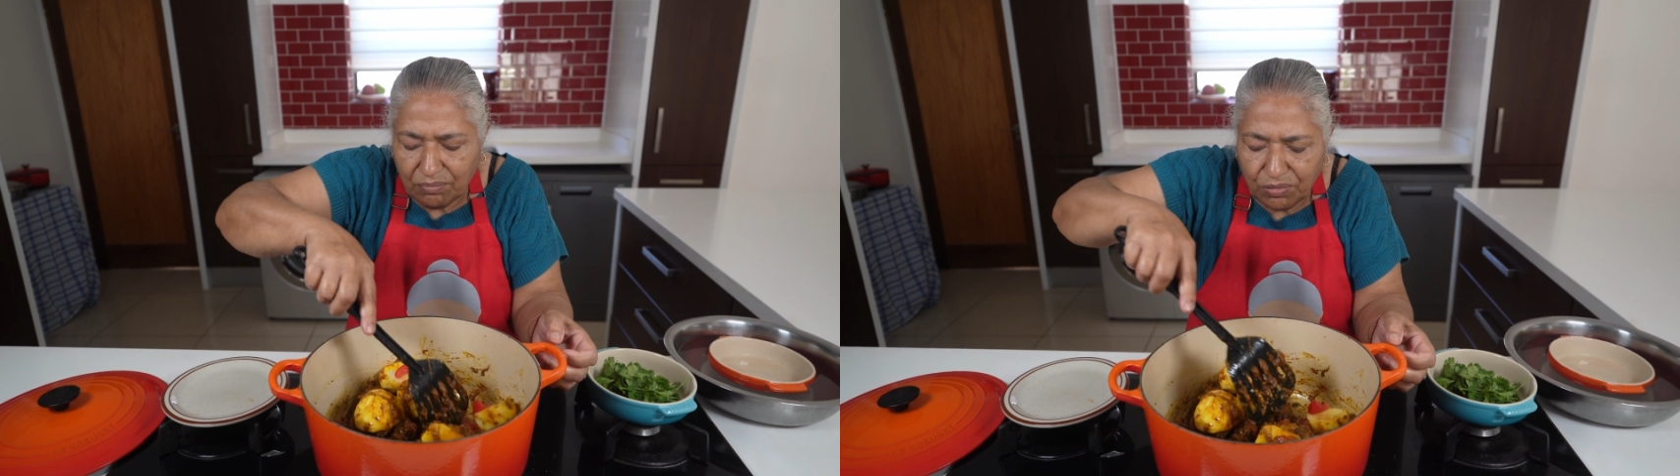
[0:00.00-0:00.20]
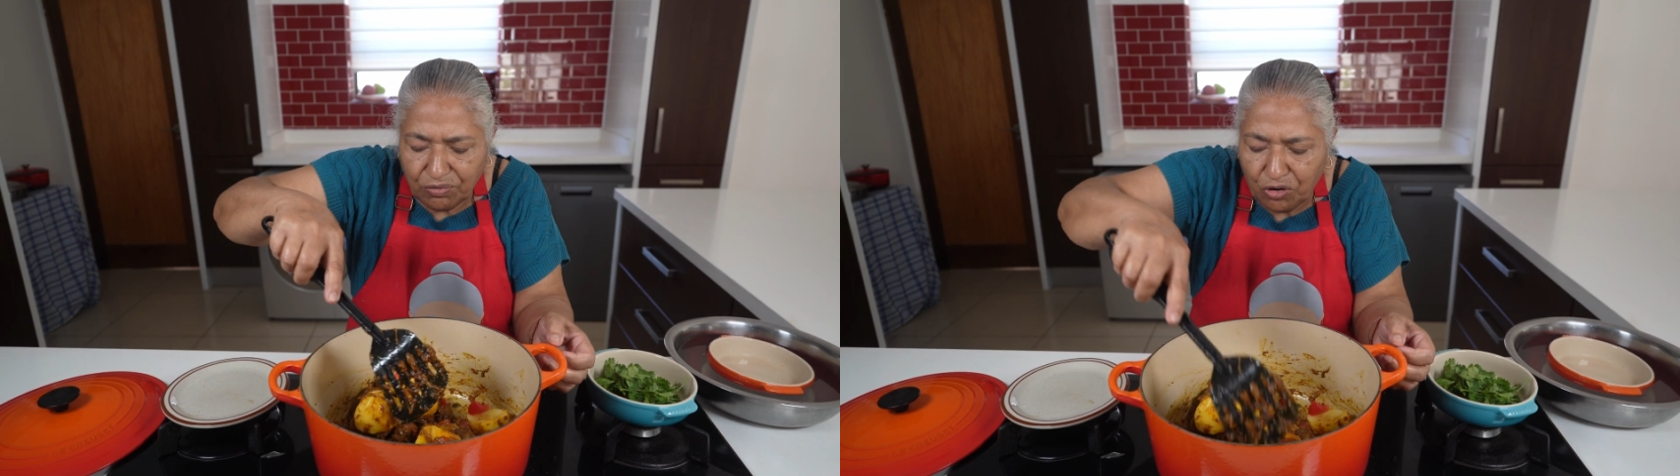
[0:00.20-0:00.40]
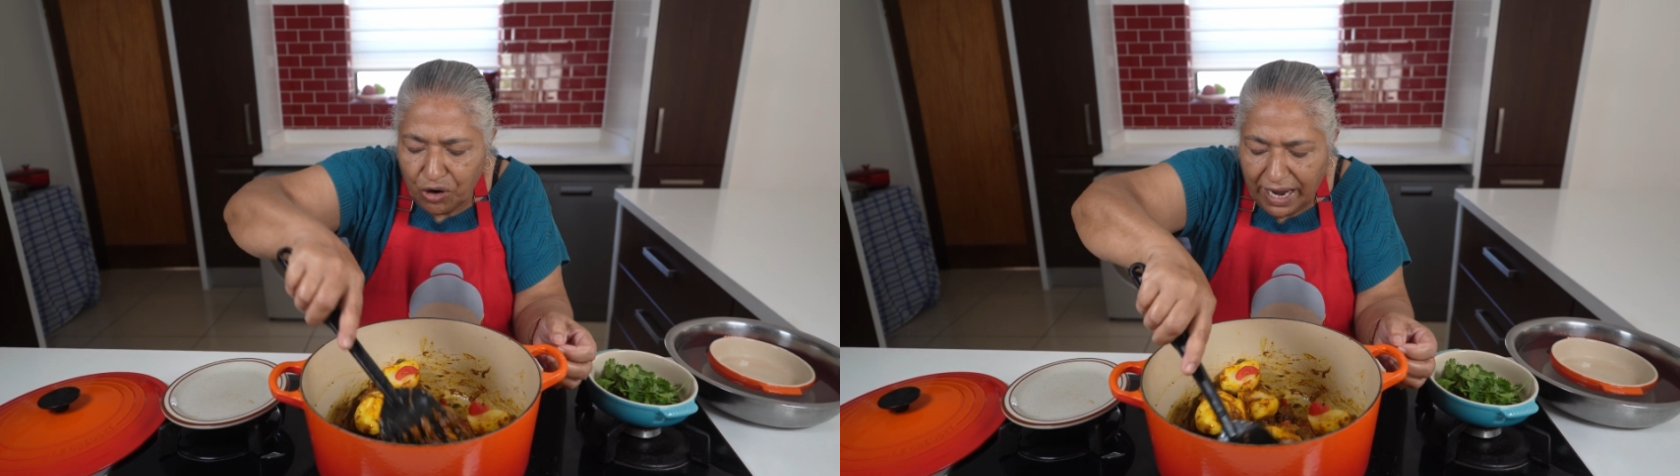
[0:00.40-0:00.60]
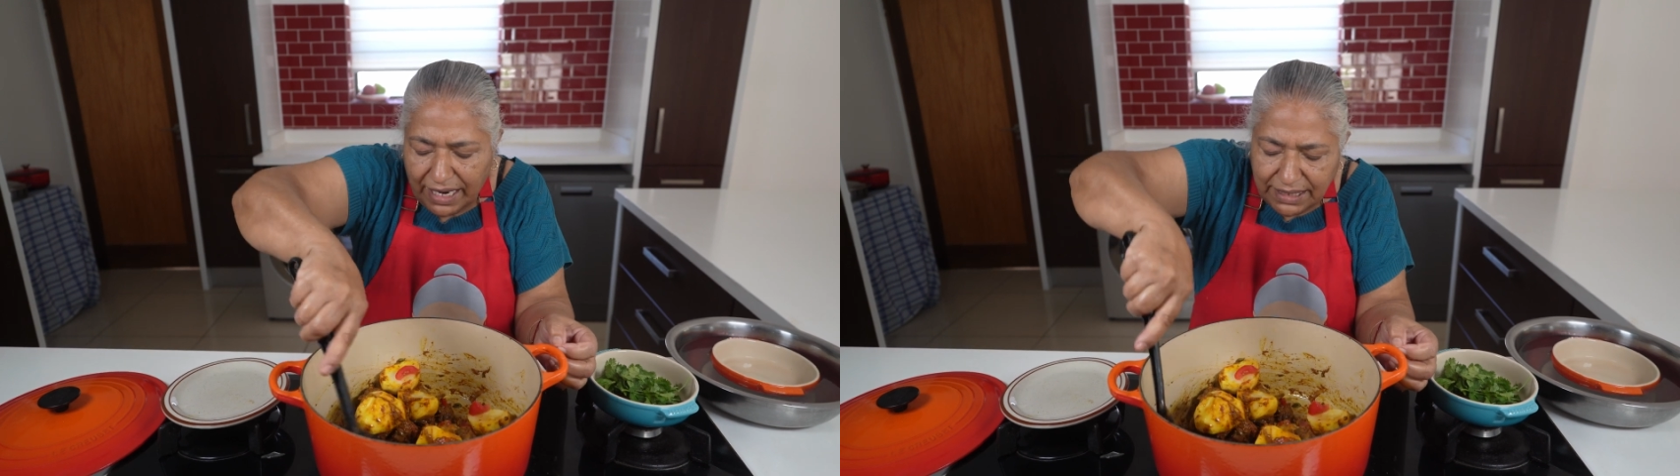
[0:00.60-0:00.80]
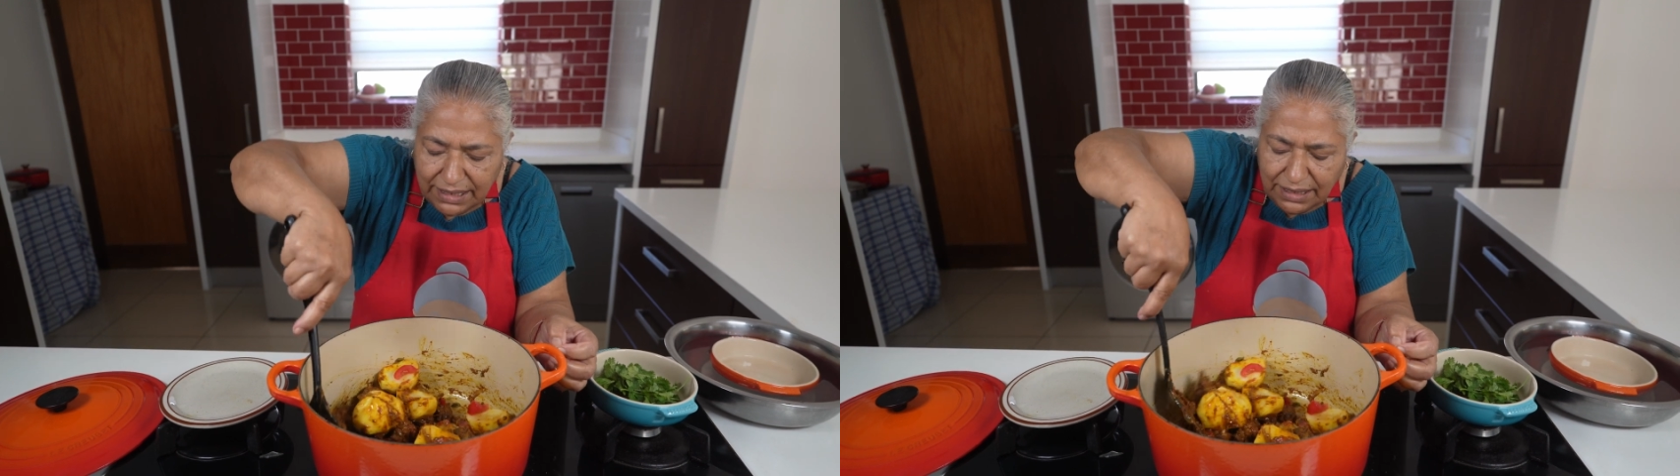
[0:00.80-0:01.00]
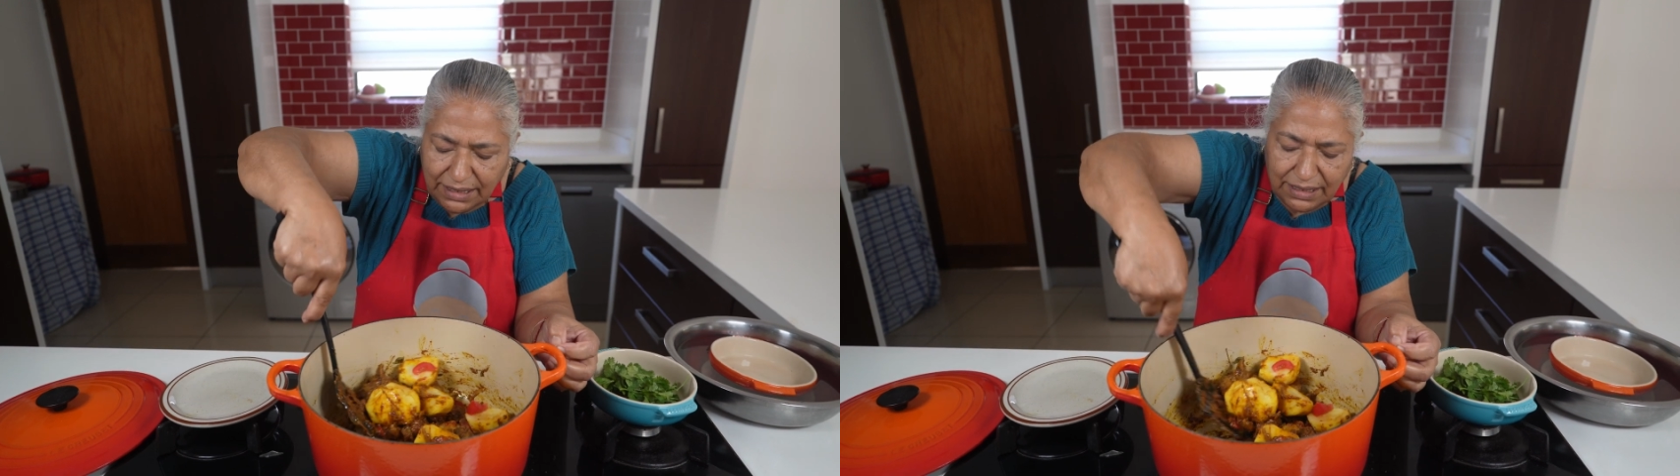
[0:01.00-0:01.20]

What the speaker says: before adding